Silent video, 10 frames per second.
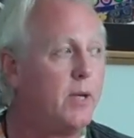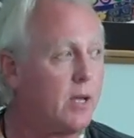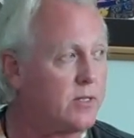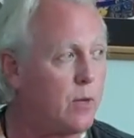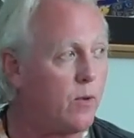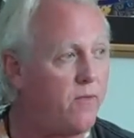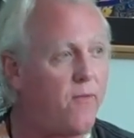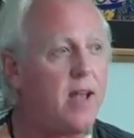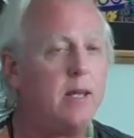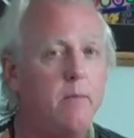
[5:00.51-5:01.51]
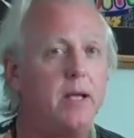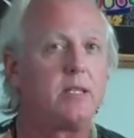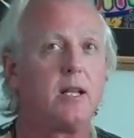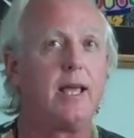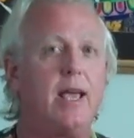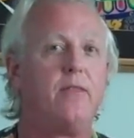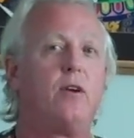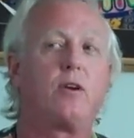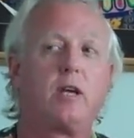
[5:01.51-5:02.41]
because they would fundamentally, in their